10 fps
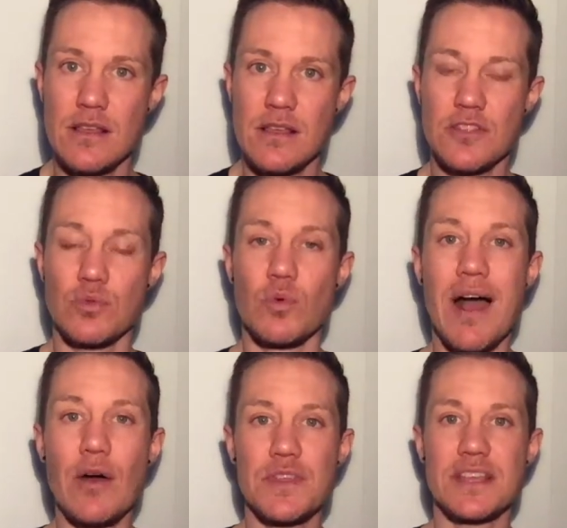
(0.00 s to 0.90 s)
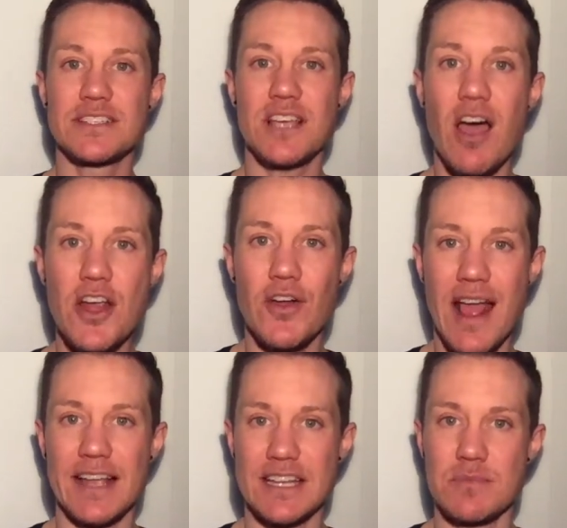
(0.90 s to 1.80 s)
throughout the entire
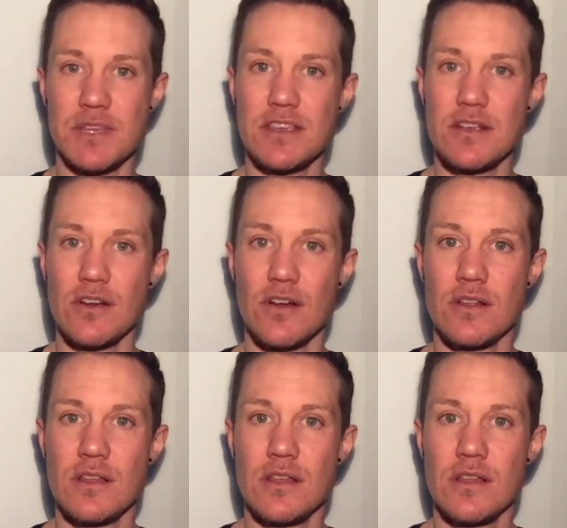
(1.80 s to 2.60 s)
academic year